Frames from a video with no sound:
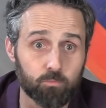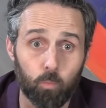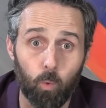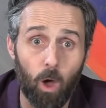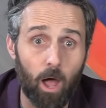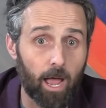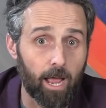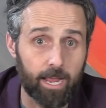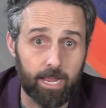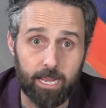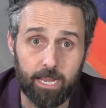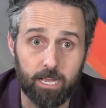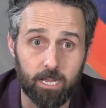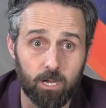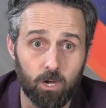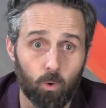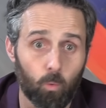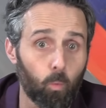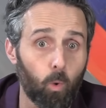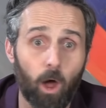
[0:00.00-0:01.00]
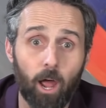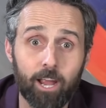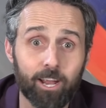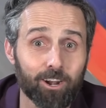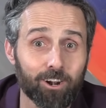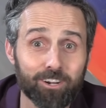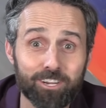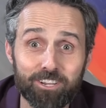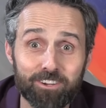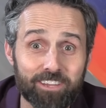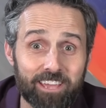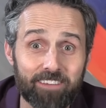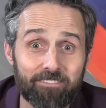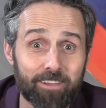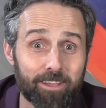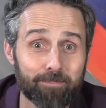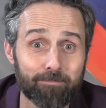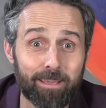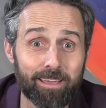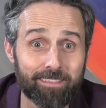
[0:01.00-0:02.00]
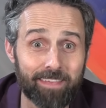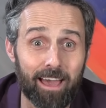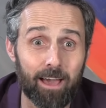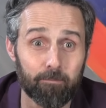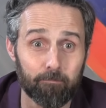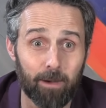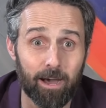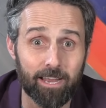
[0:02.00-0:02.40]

why? Why are you giving me that